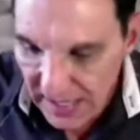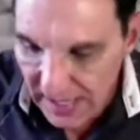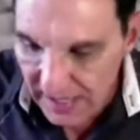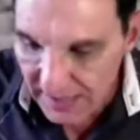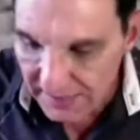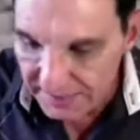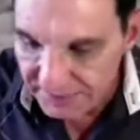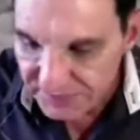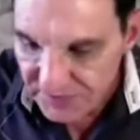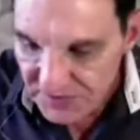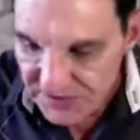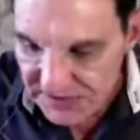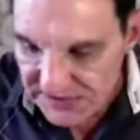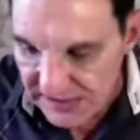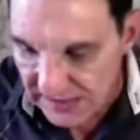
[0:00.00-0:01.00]
Um,
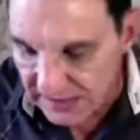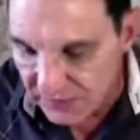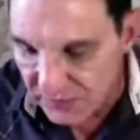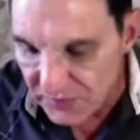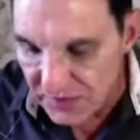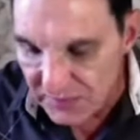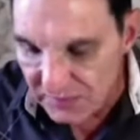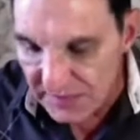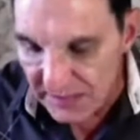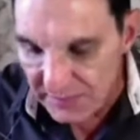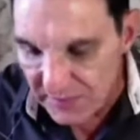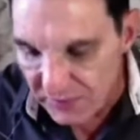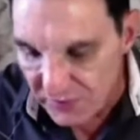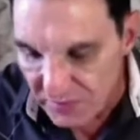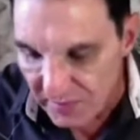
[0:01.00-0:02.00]
just let,
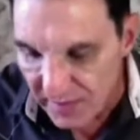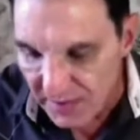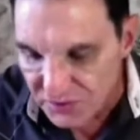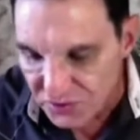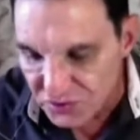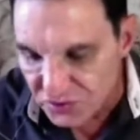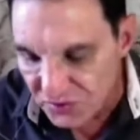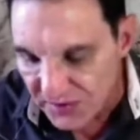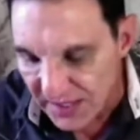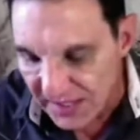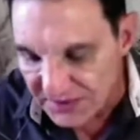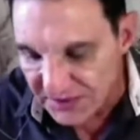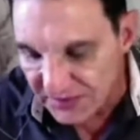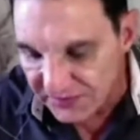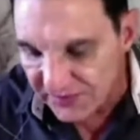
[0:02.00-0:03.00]
let me remind you
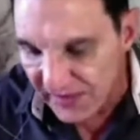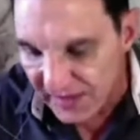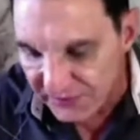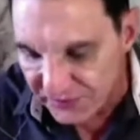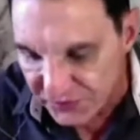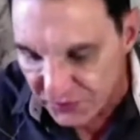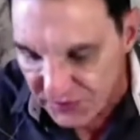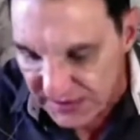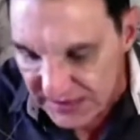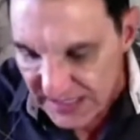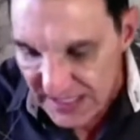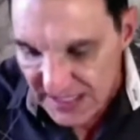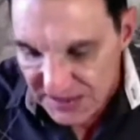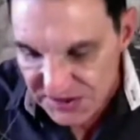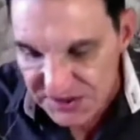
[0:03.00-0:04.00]
tonight at 5.30,
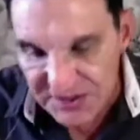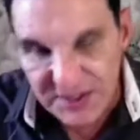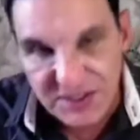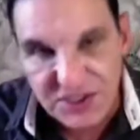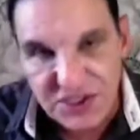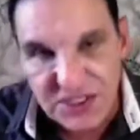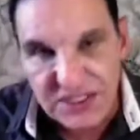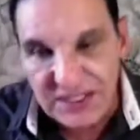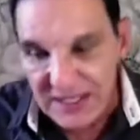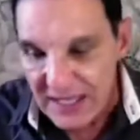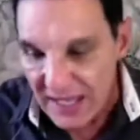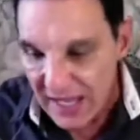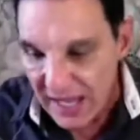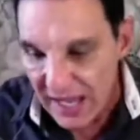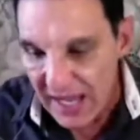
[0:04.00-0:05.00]
Synergy,
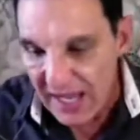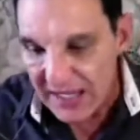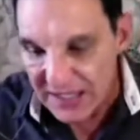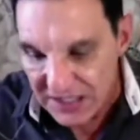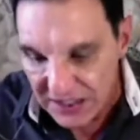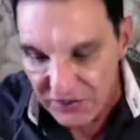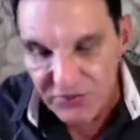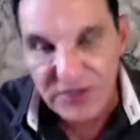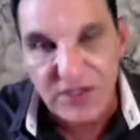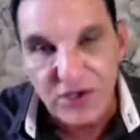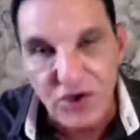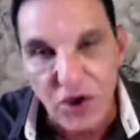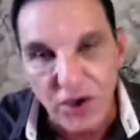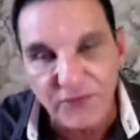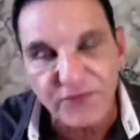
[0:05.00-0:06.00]
uh,
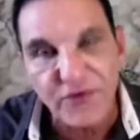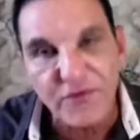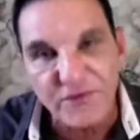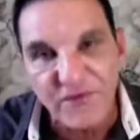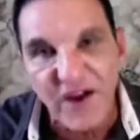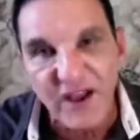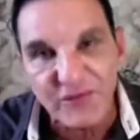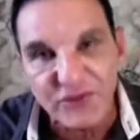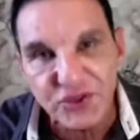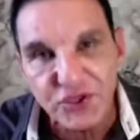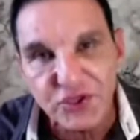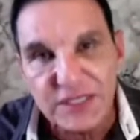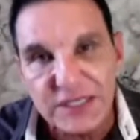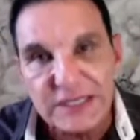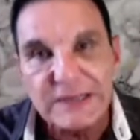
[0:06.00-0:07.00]
Hearing God from
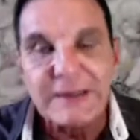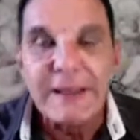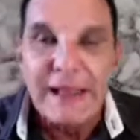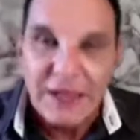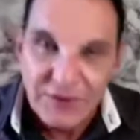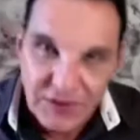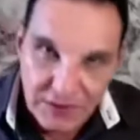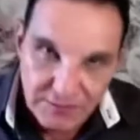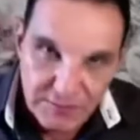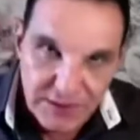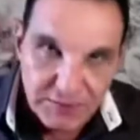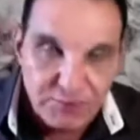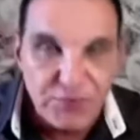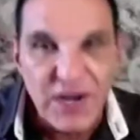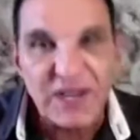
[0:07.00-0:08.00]
5.30. There'll
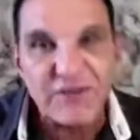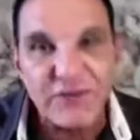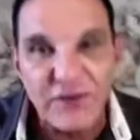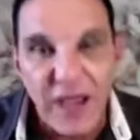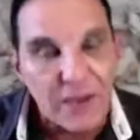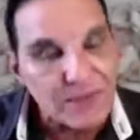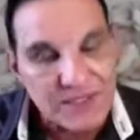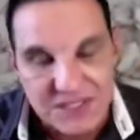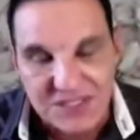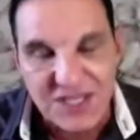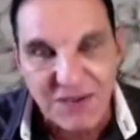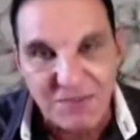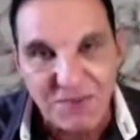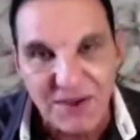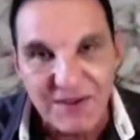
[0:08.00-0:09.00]
be breakfast, I mean
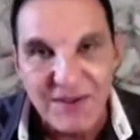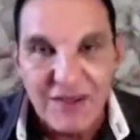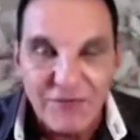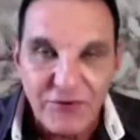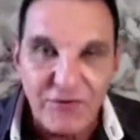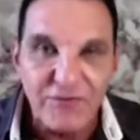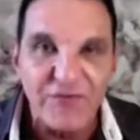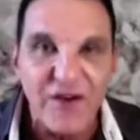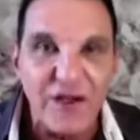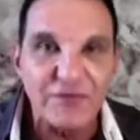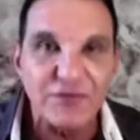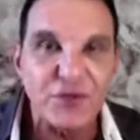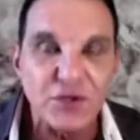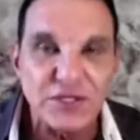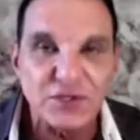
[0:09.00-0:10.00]
supper from
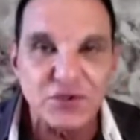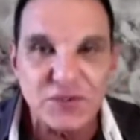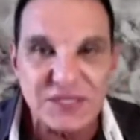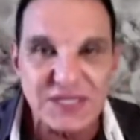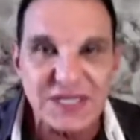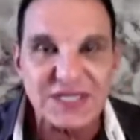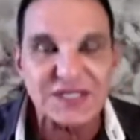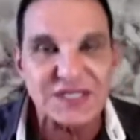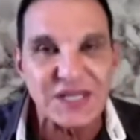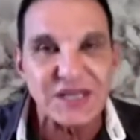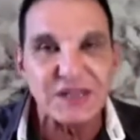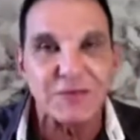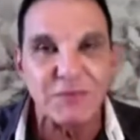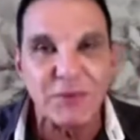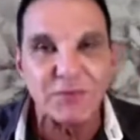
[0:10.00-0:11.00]
5.30 to 6. Then
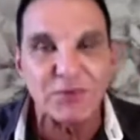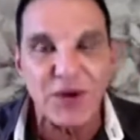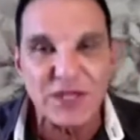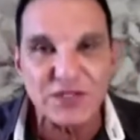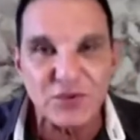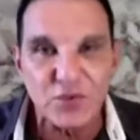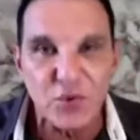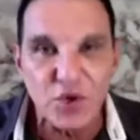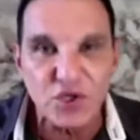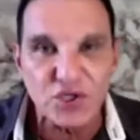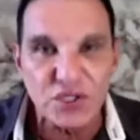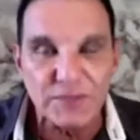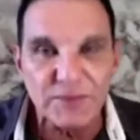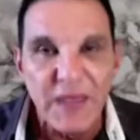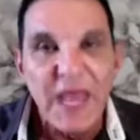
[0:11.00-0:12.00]
there'll be praise and
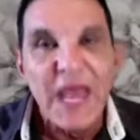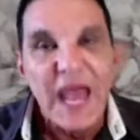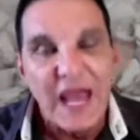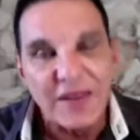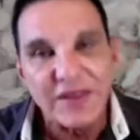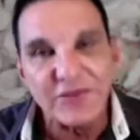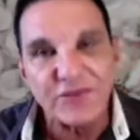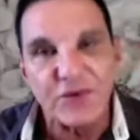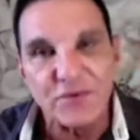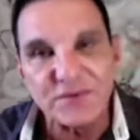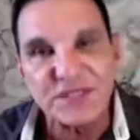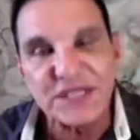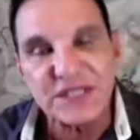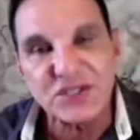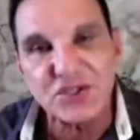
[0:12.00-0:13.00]
worship. And then from
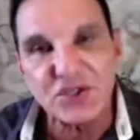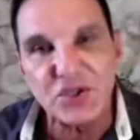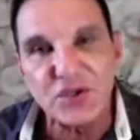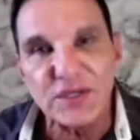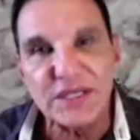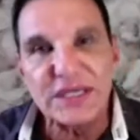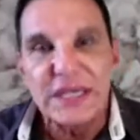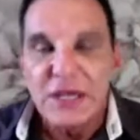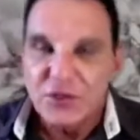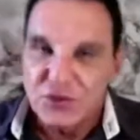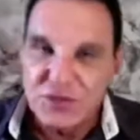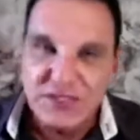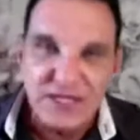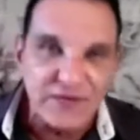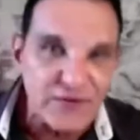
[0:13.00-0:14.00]
6.30
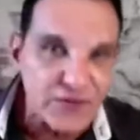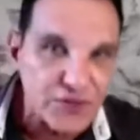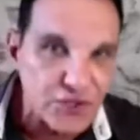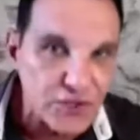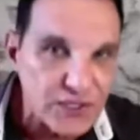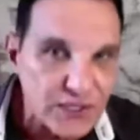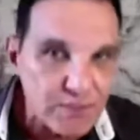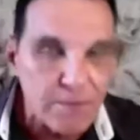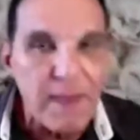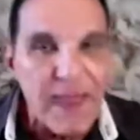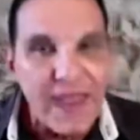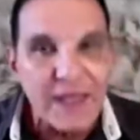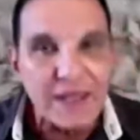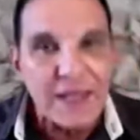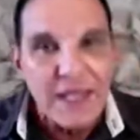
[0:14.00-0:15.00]
to 7.30,
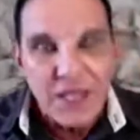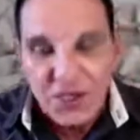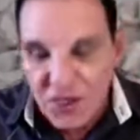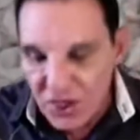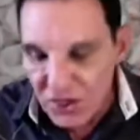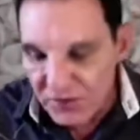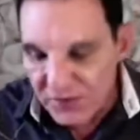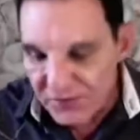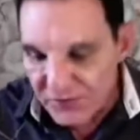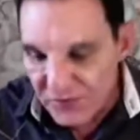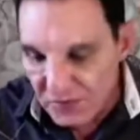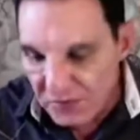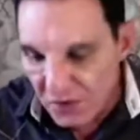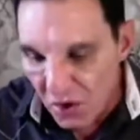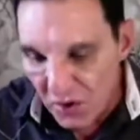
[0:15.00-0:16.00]
bang, Hearing
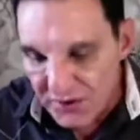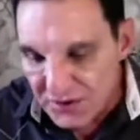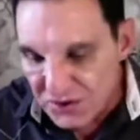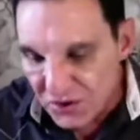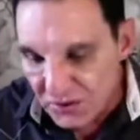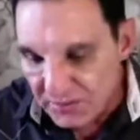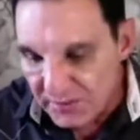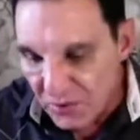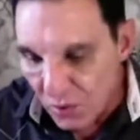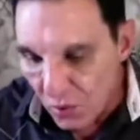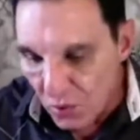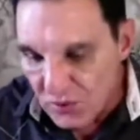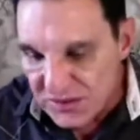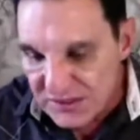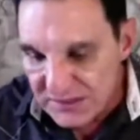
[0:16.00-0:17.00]
from God is going to be
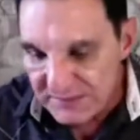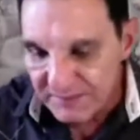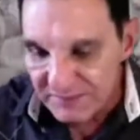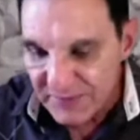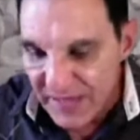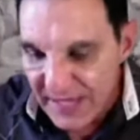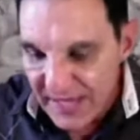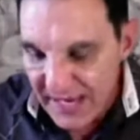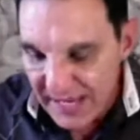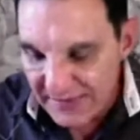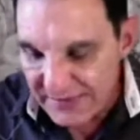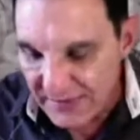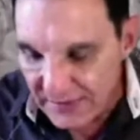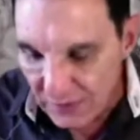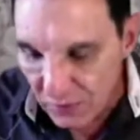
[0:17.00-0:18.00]
awesome.
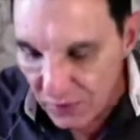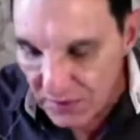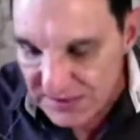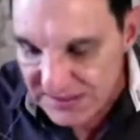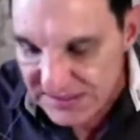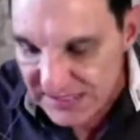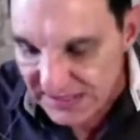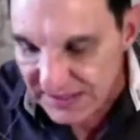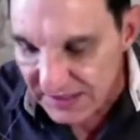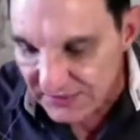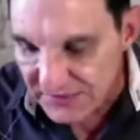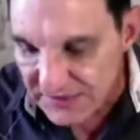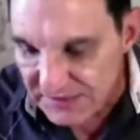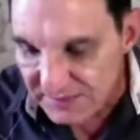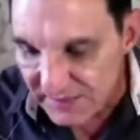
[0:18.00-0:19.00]
And then the last Sunday
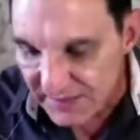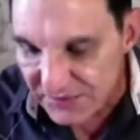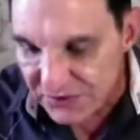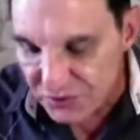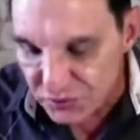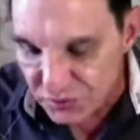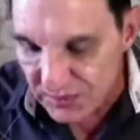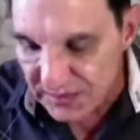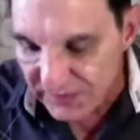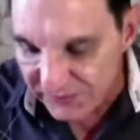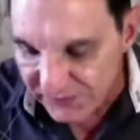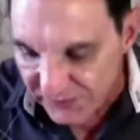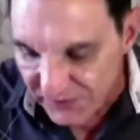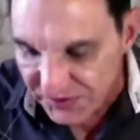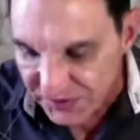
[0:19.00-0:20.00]
of this month, the
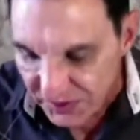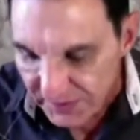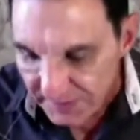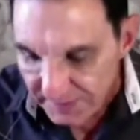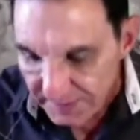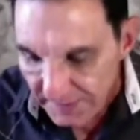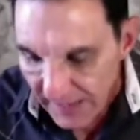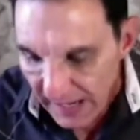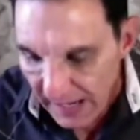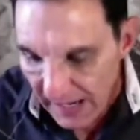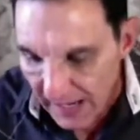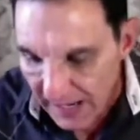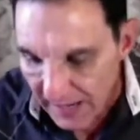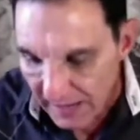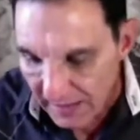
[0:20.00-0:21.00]
25th
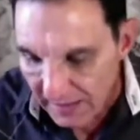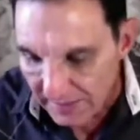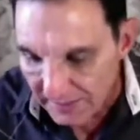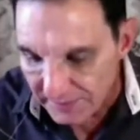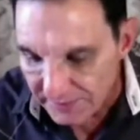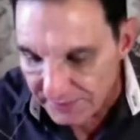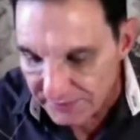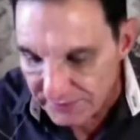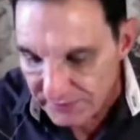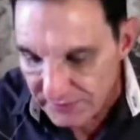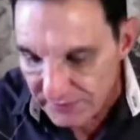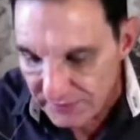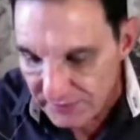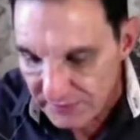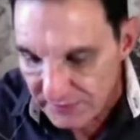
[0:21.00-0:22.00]
um,
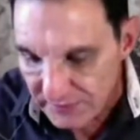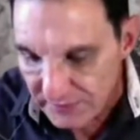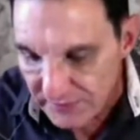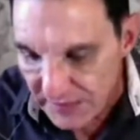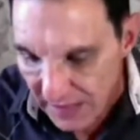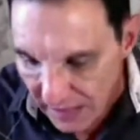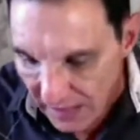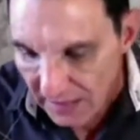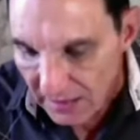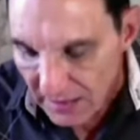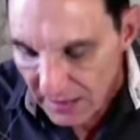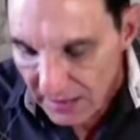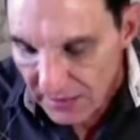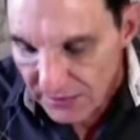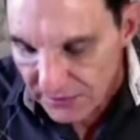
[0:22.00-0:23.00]
yeah,
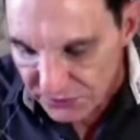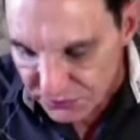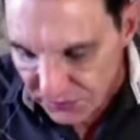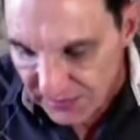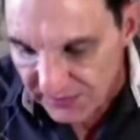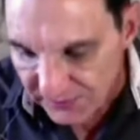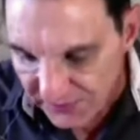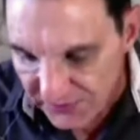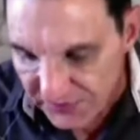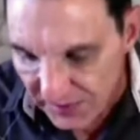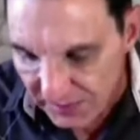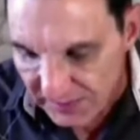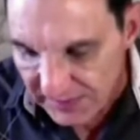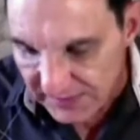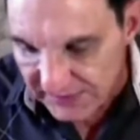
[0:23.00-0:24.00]
the 25th,
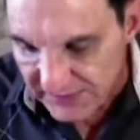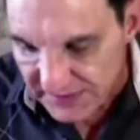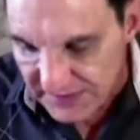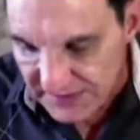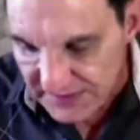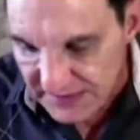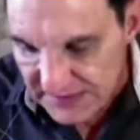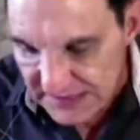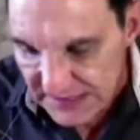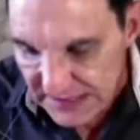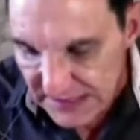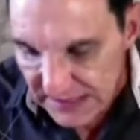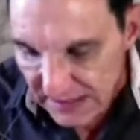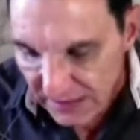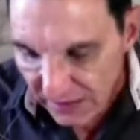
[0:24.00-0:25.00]
I believe it is,
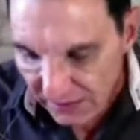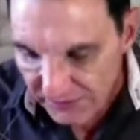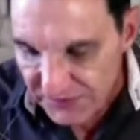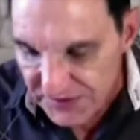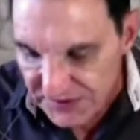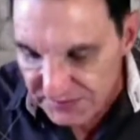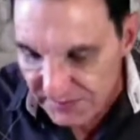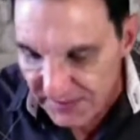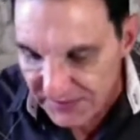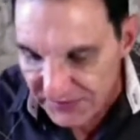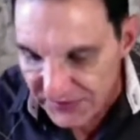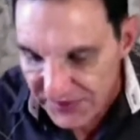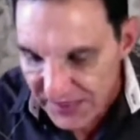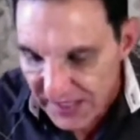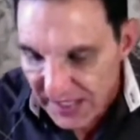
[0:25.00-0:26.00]
of this
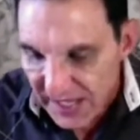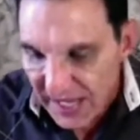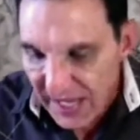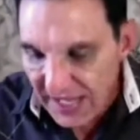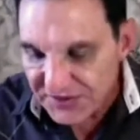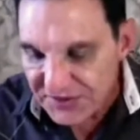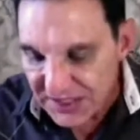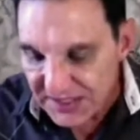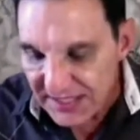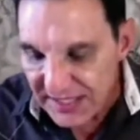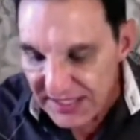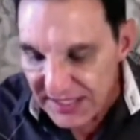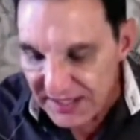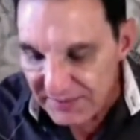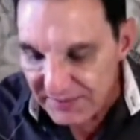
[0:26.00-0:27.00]
month, at 10
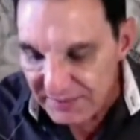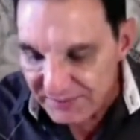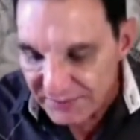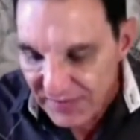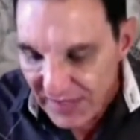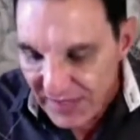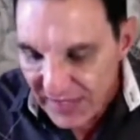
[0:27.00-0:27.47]
a.m.,